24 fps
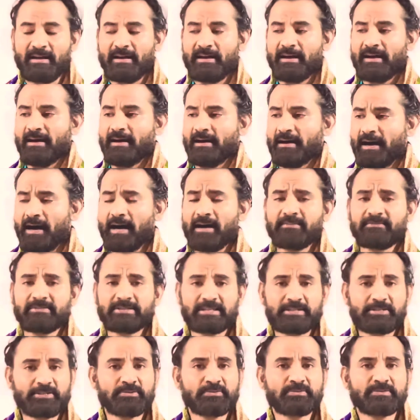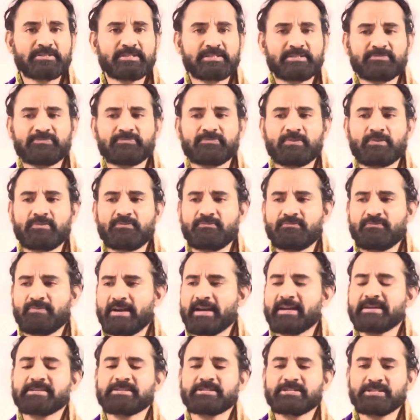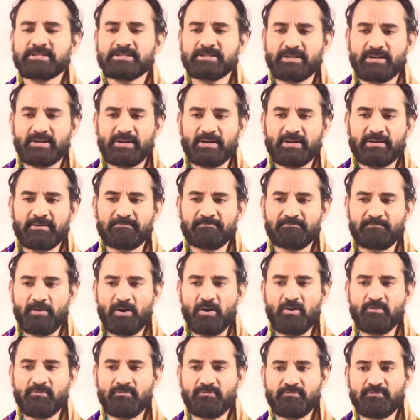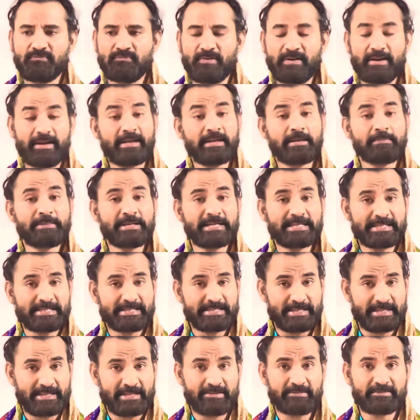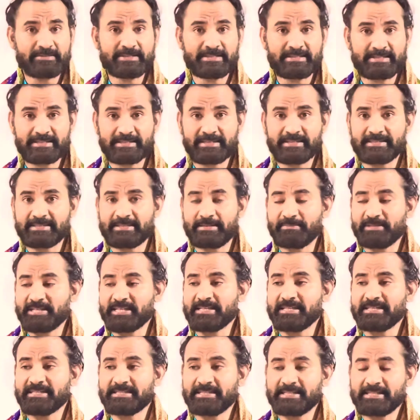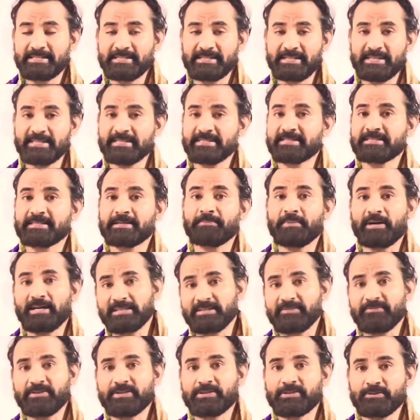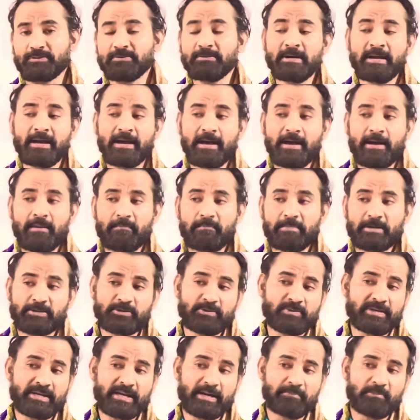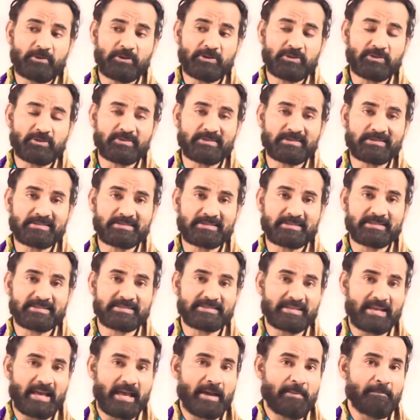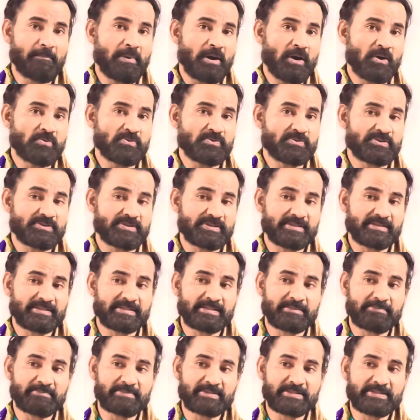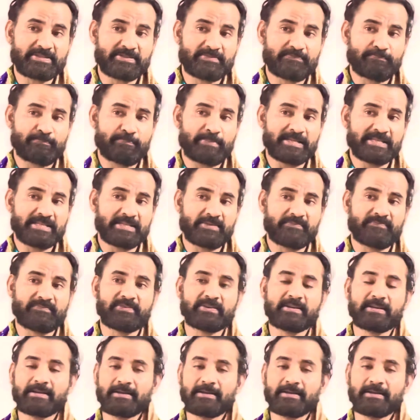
Ayurveda used it for a variety of ailments, and I will discuss them in detail in some other video. But today I am going to discuss about some specific